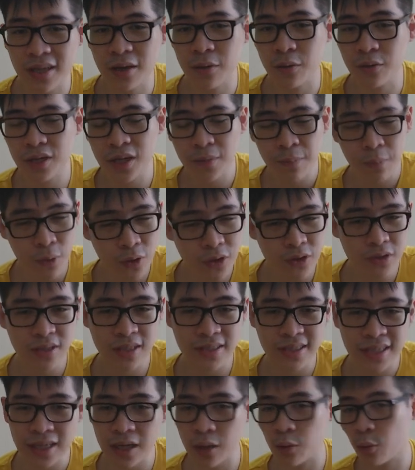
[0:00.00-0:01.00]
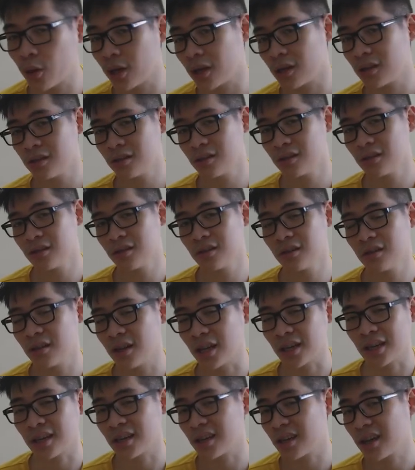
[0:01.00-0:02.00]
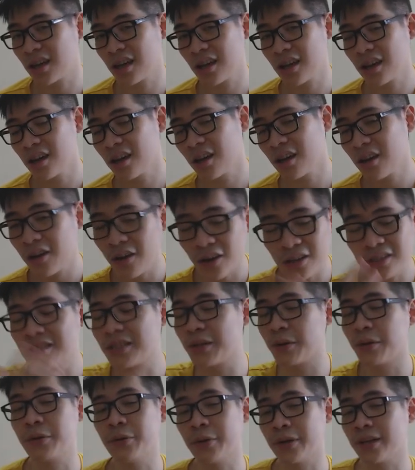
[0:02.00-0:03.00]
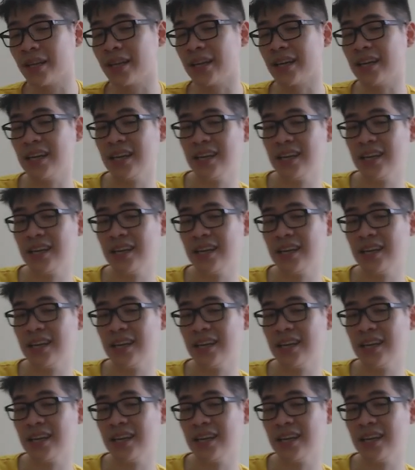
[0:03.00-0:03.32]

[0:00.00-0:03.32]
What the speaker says: one. You push the second one, like continually,